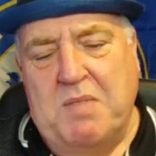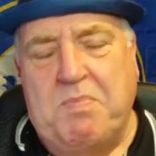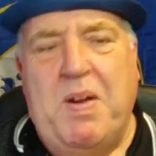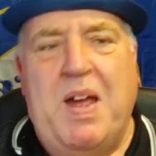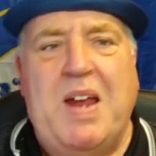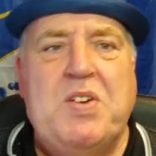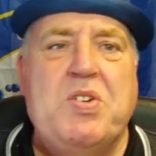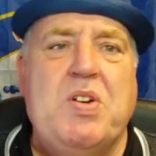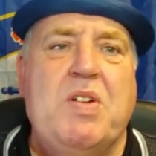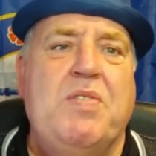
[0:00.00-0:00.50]

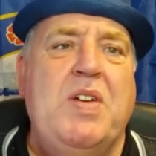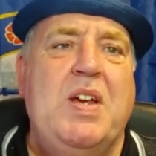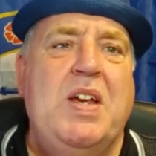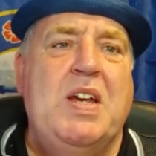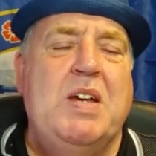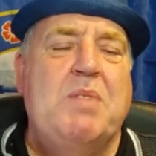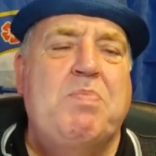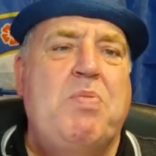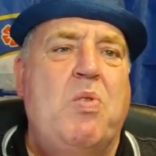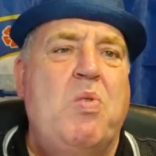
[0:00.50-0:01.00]

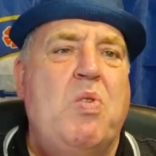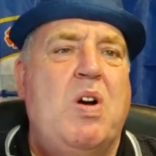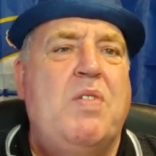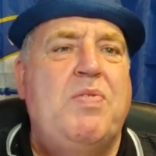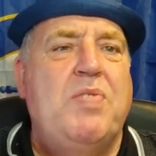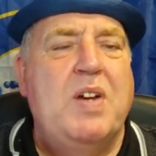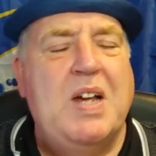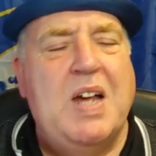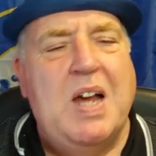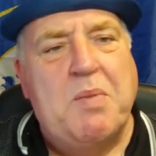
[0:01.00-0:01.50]
Petrovic brought
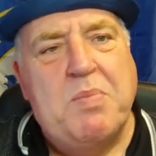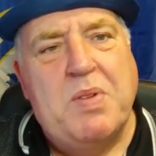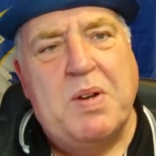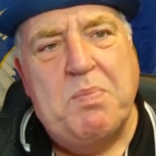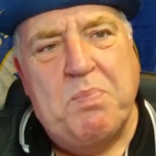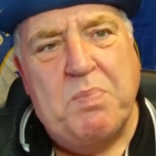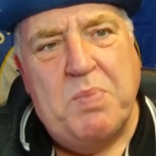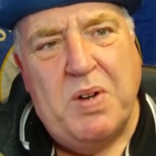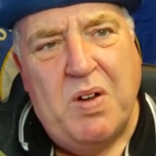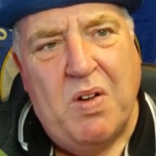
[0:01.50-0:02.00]
off a couple
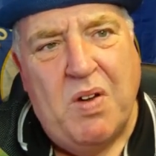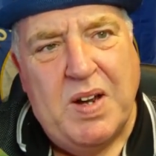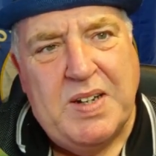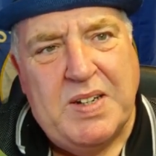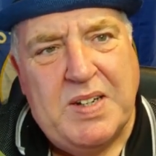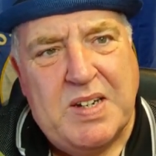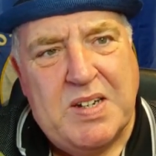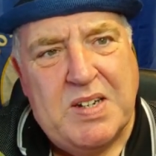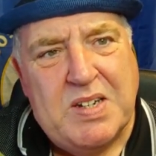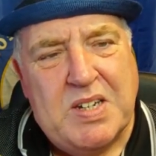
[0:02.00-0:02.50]
of
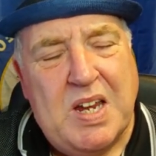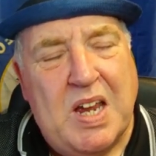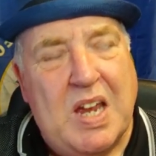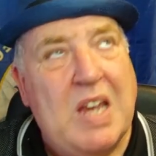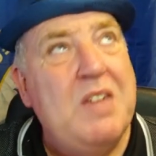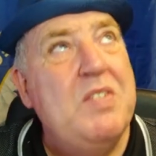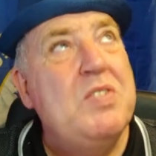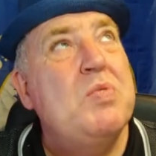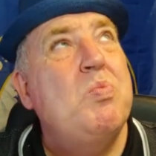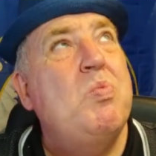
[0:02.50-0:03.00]
blinding
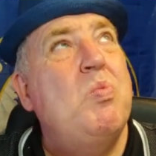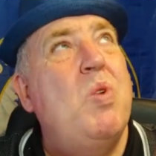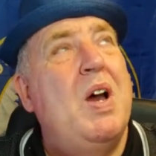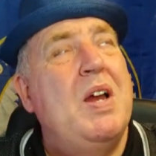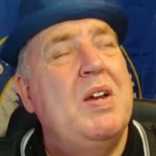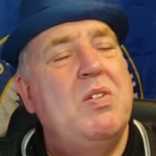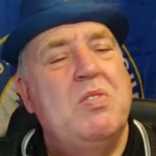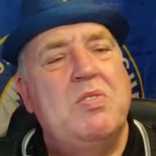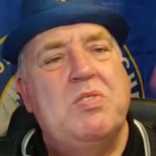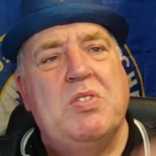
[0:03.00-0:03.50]
saves,
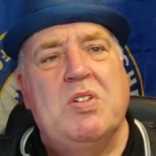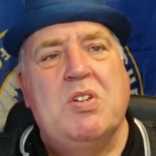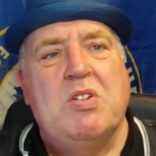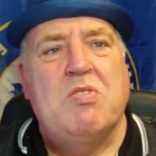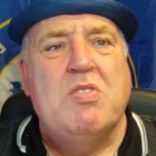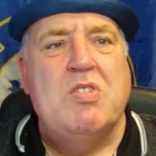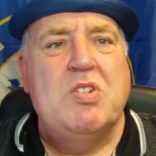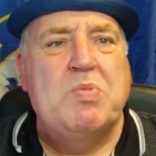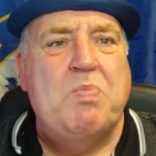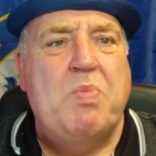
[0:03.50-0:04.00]
one onto the
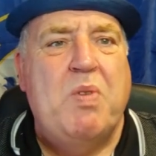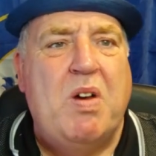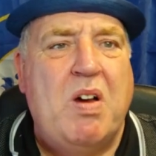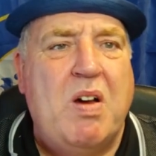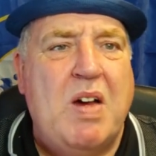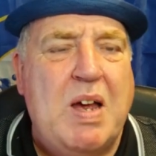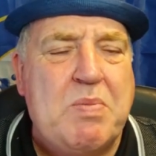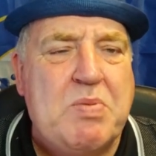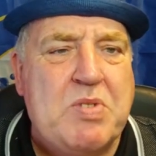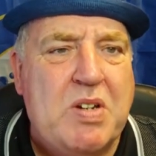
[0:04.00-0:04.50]

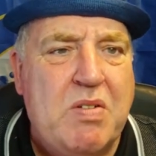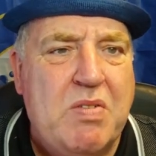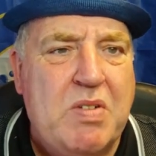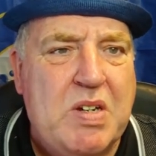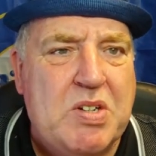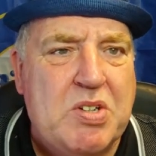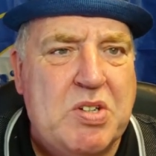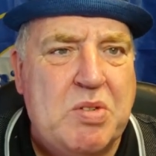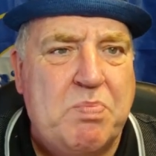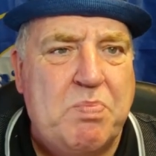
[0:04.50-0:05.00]
crossbar,
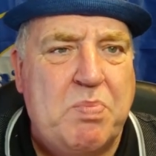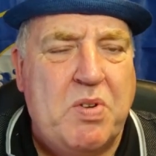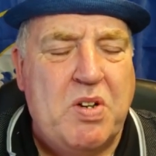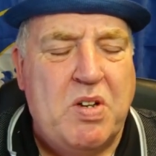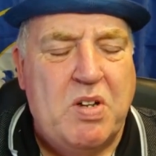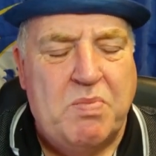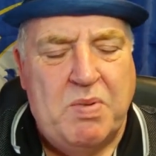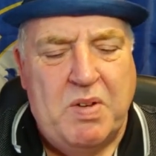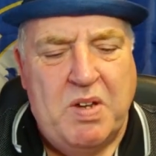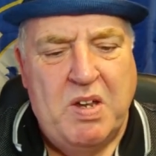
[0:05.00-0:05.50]
absolutely
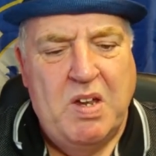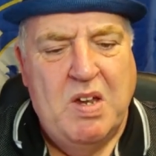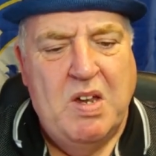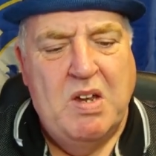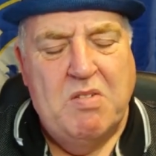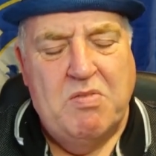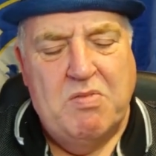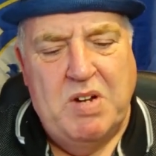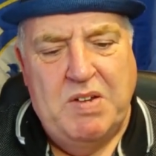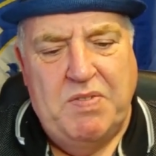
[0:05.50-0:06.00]
superb
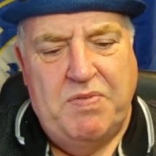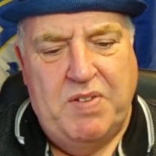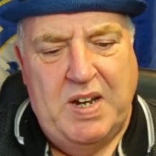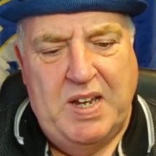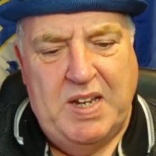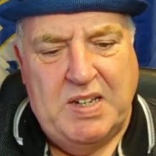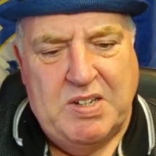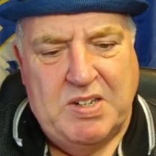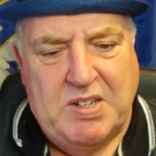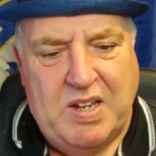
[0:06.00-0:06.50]

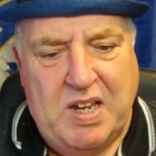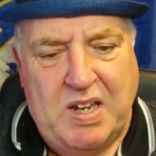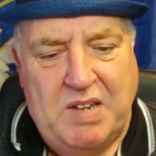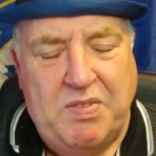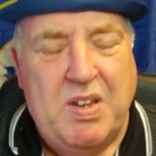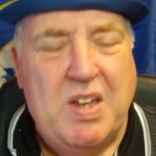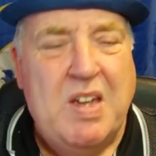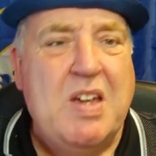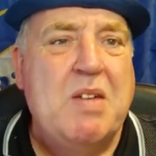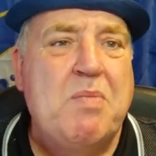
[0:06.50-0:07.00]
reflex save.